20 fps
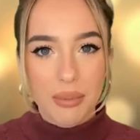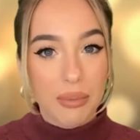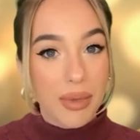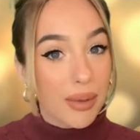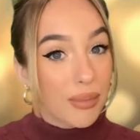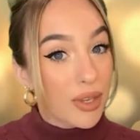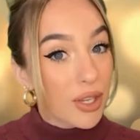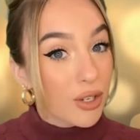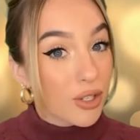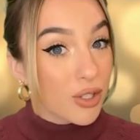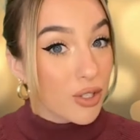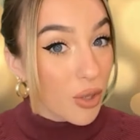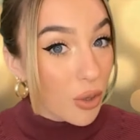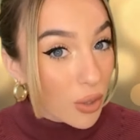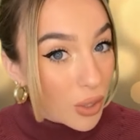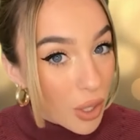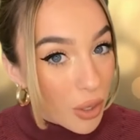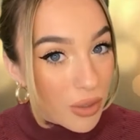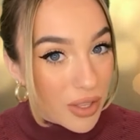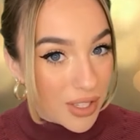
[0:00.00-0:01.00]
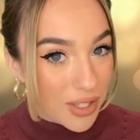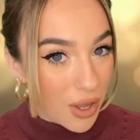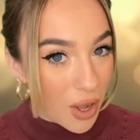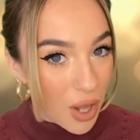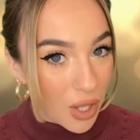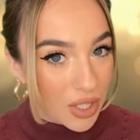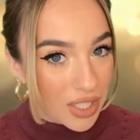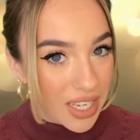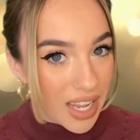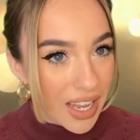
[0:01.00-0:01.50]
Maybe you're solo this
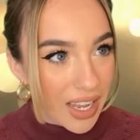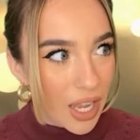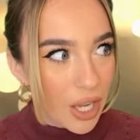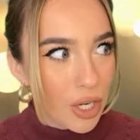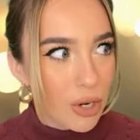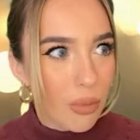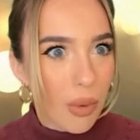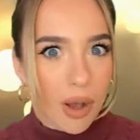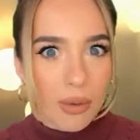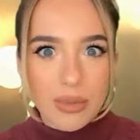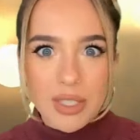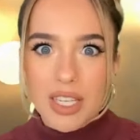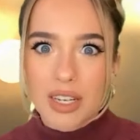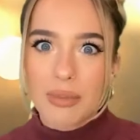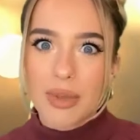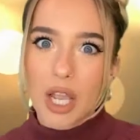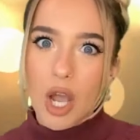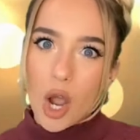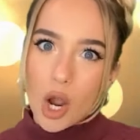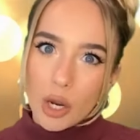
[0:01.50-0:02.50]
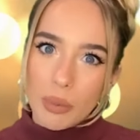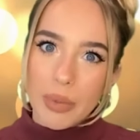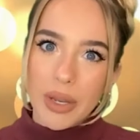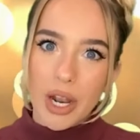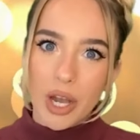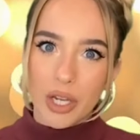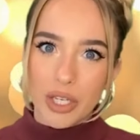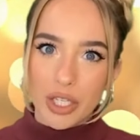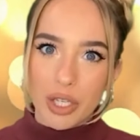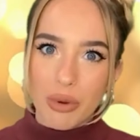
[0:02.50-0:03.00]
holiday and your mom's going to be
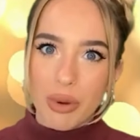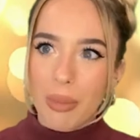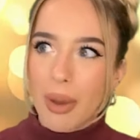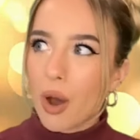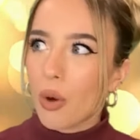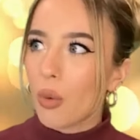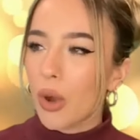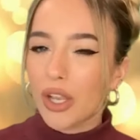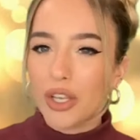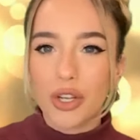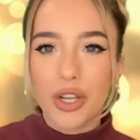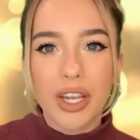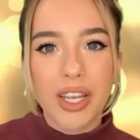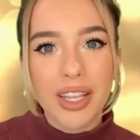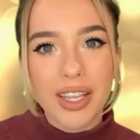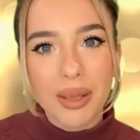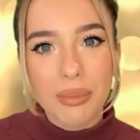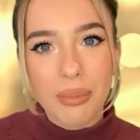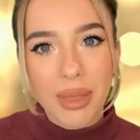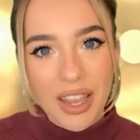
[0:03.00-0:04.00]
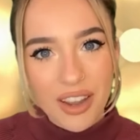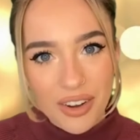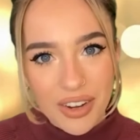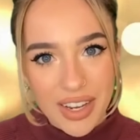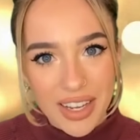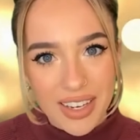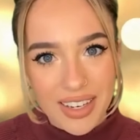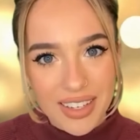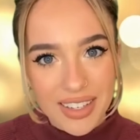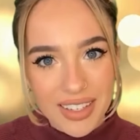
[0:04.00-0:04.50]
harping on you about when you're going to get
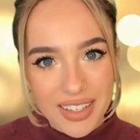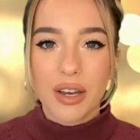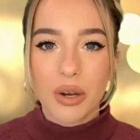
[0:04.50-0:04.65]
married.